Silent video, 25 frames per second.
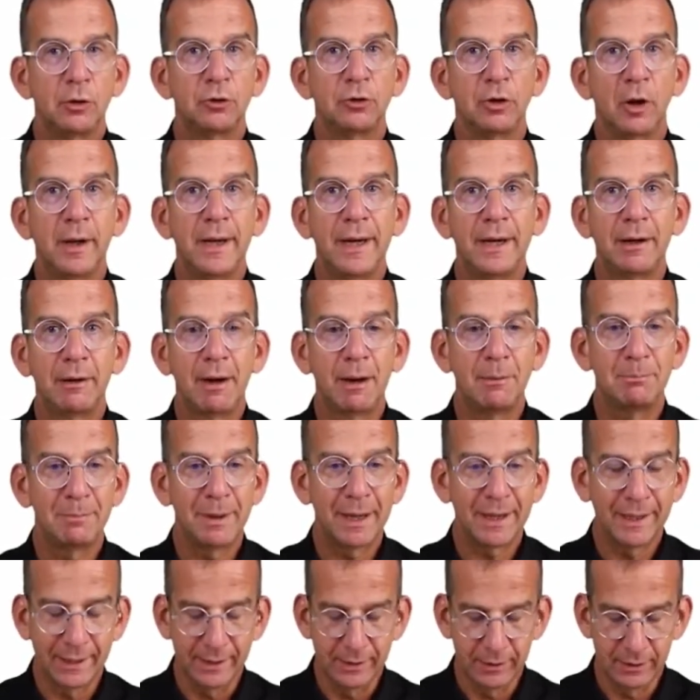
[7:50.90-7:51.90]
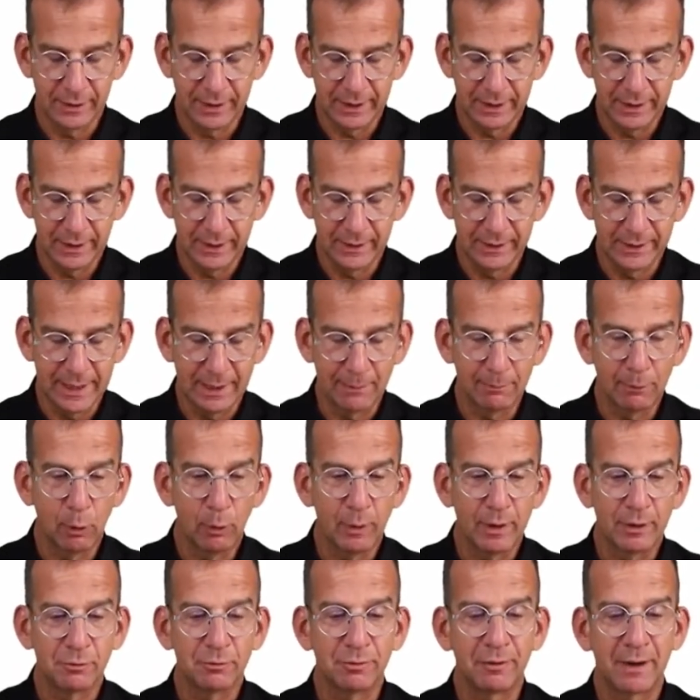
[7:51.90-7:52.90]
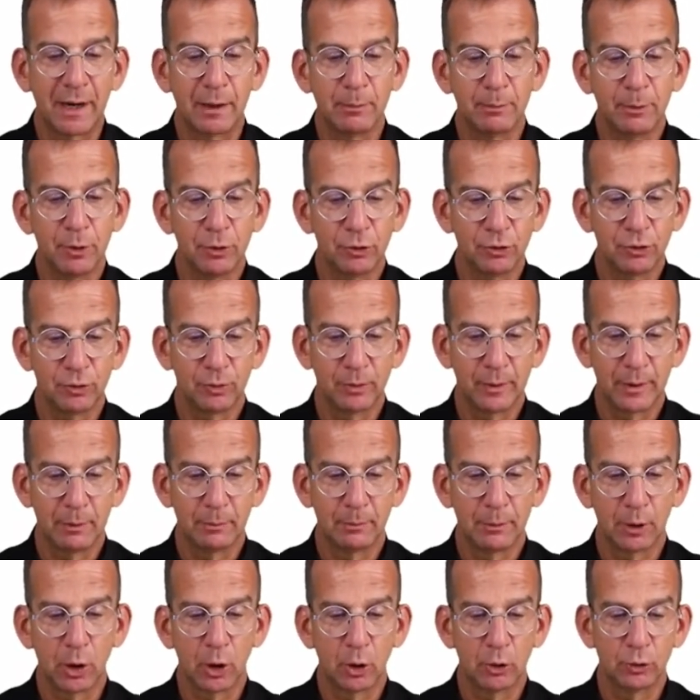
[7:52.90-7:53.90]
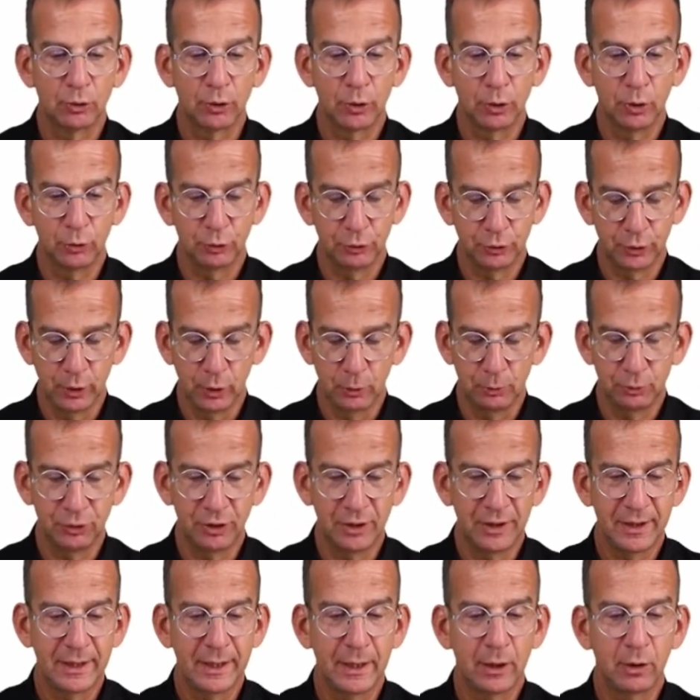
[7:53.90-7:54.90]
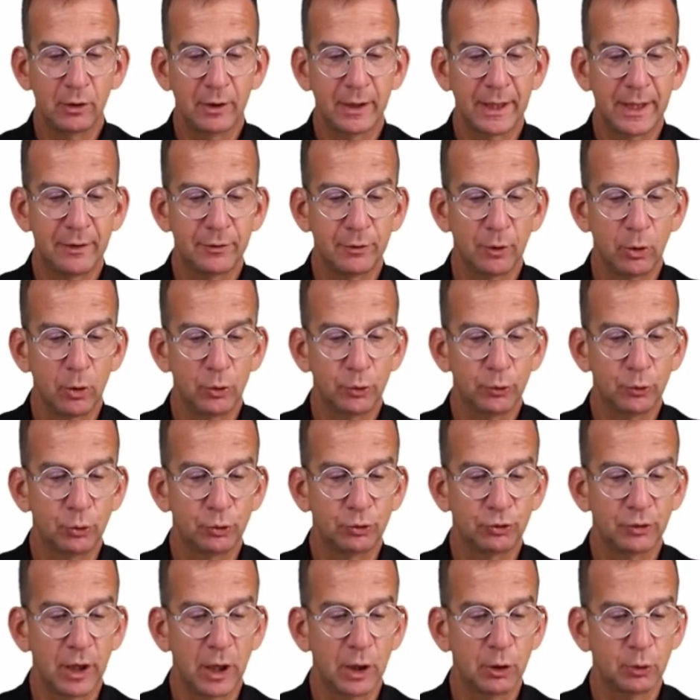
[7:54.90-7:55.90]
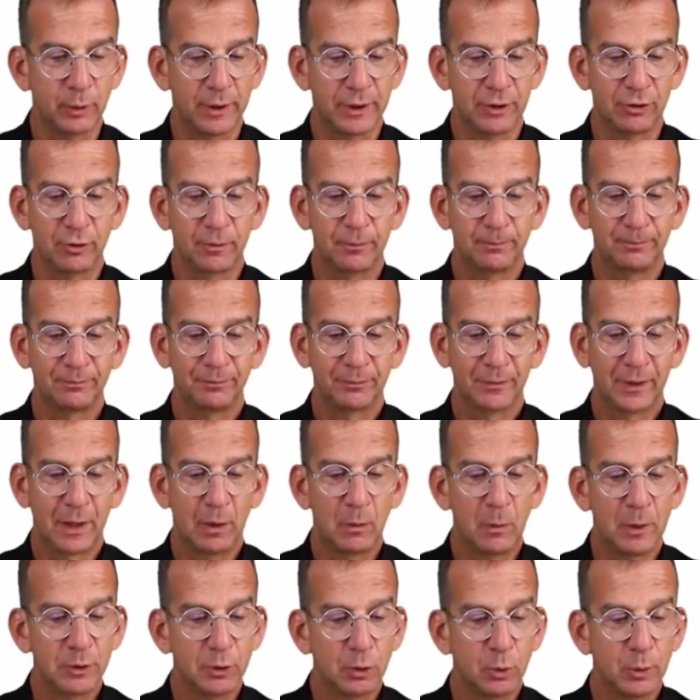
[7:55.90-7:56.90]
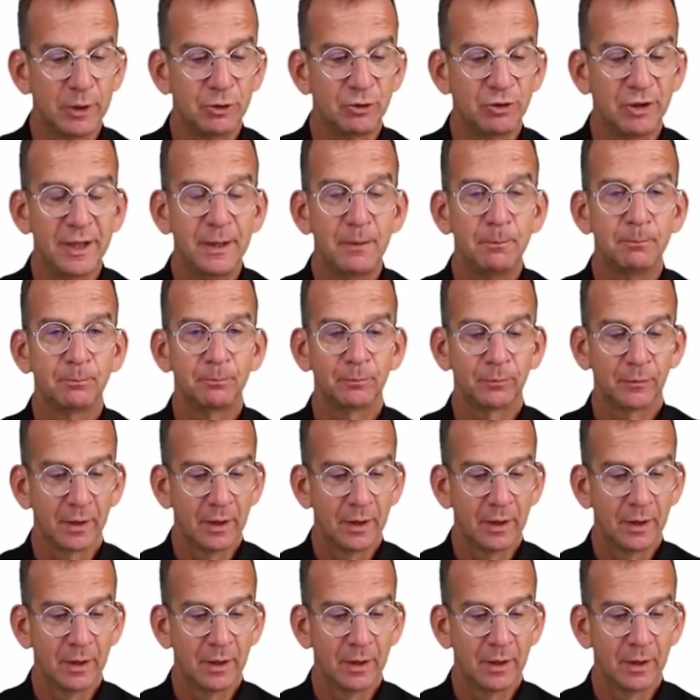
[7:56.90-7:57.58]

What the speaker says: So here I'm back in the demo environment where I'm going to use kubectl get all to start with. And what do we see?